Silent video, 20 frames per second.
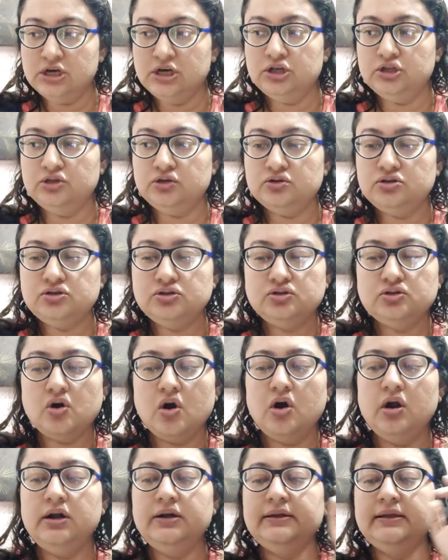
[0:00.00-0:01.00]
The
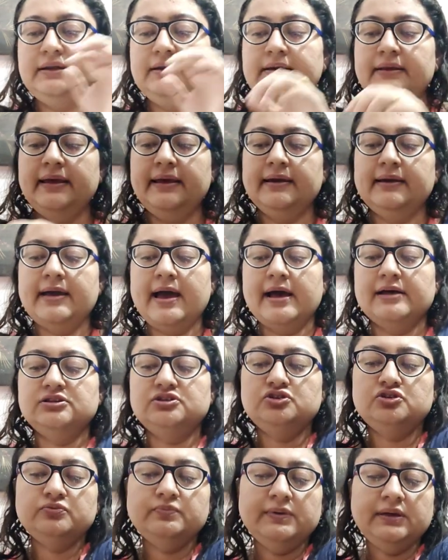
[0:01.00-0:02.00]
salt intake has
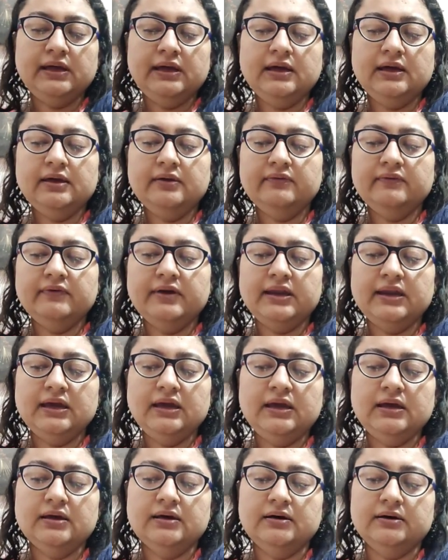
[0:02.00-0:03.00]
to be very